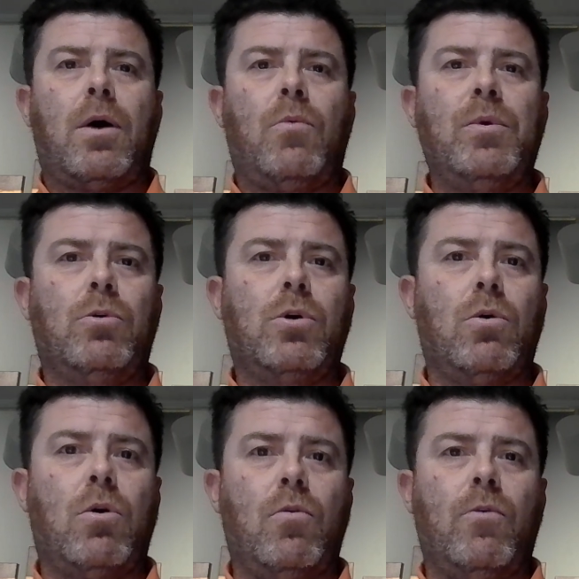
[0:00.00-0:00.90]
We will
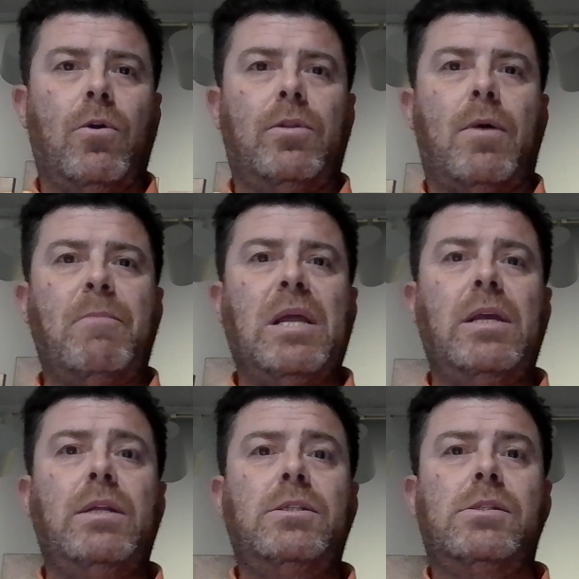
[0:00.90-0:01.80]
go over the
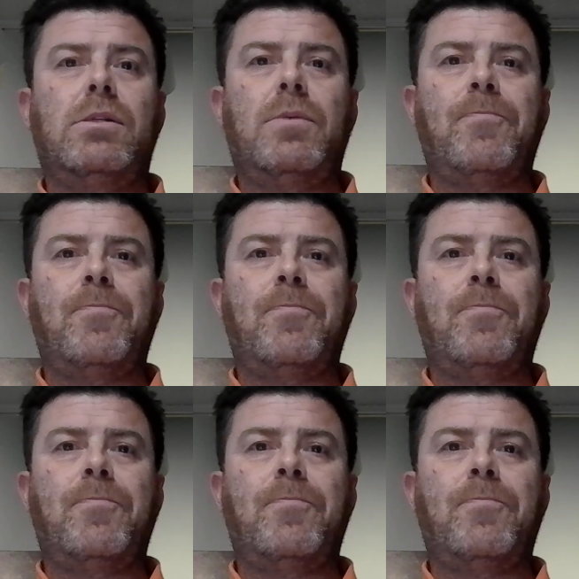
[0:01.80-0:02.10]
meanings,